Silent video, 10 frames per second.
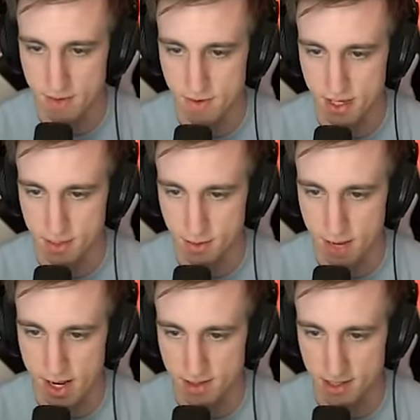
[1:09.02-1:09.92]
fighting like,
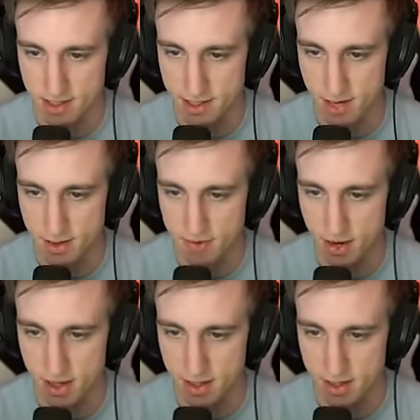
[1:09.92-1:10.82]
right outside of town. They're
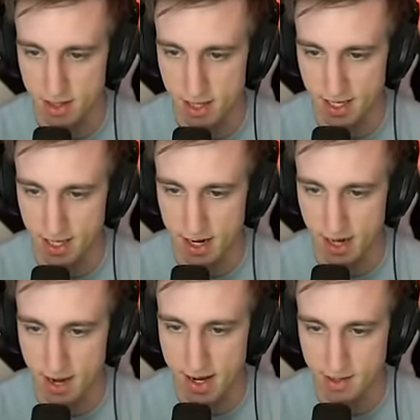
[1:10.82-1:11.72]
fighting. That kid got
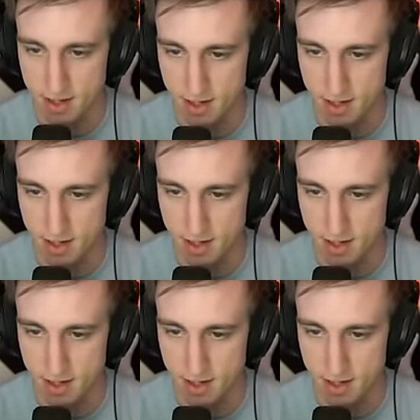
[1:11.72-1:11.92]
cracked right